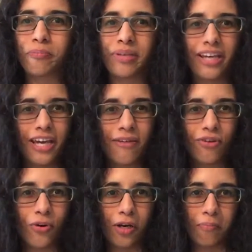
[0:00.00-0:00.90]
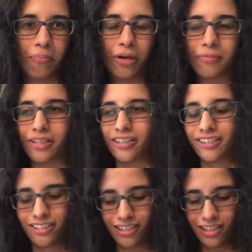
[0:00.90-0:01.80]
behavior in
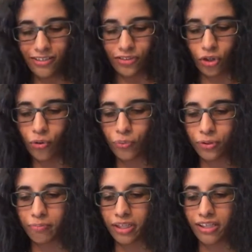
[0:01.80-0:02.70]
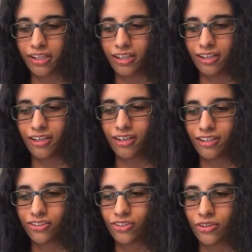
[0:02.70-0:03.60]
public, there would be
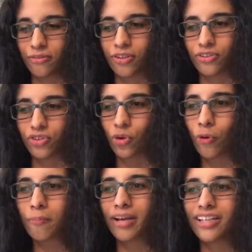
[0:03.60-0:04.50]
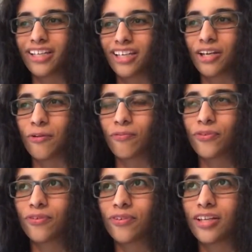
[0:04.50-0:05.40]
so many,
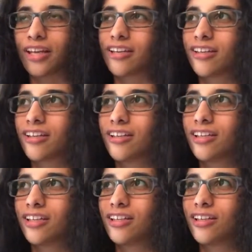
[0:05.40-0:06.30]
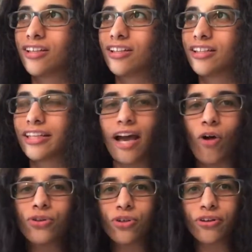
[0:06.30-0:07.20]
like, the
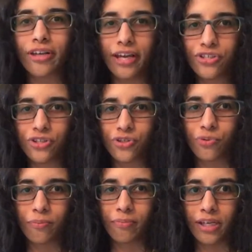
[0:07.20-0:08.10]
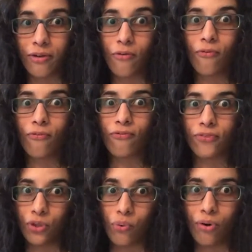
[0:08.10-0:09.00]
altercations would be
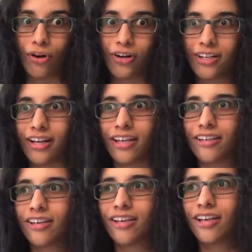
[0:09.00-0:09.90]
fewer. Like,